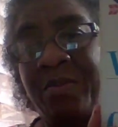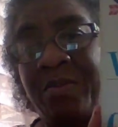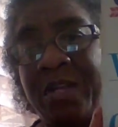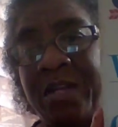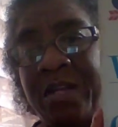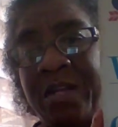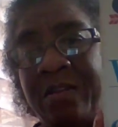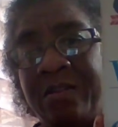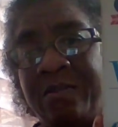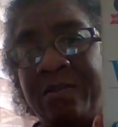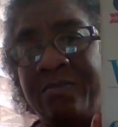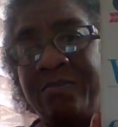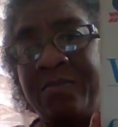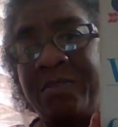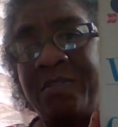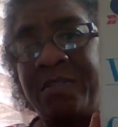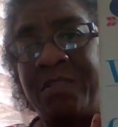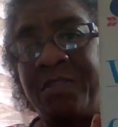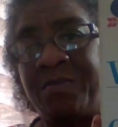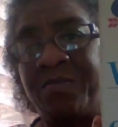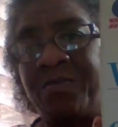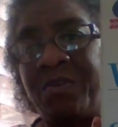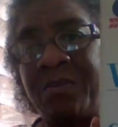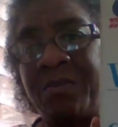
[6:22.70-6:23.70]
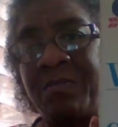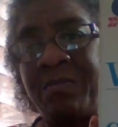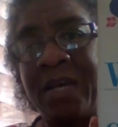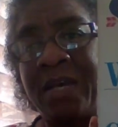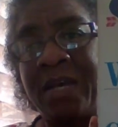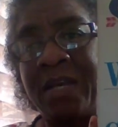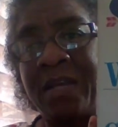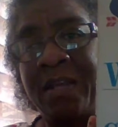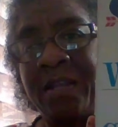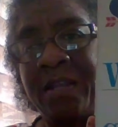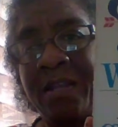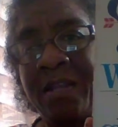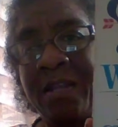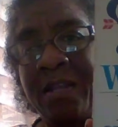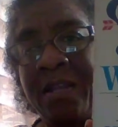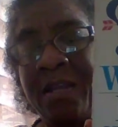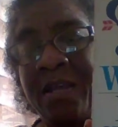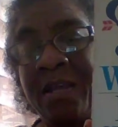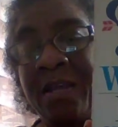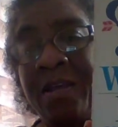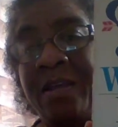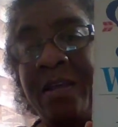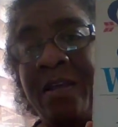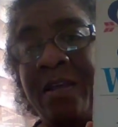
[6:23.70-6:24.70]
loved this book back in the day.
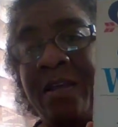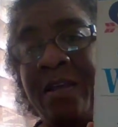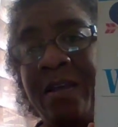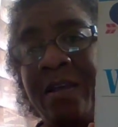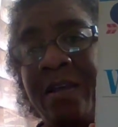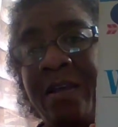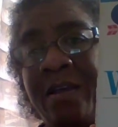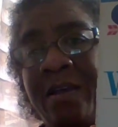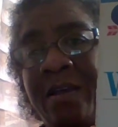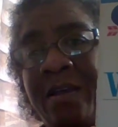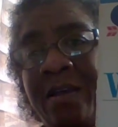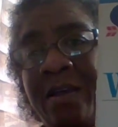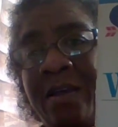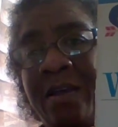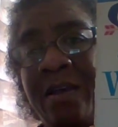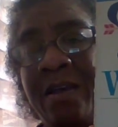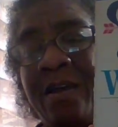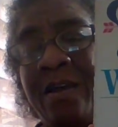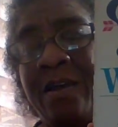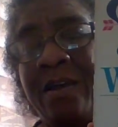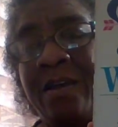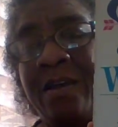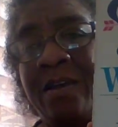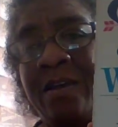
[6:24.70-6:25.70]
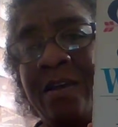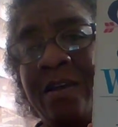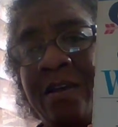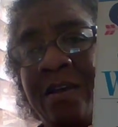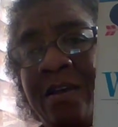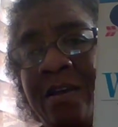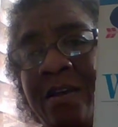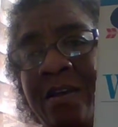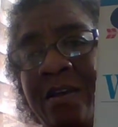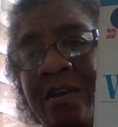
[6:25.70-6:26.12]
I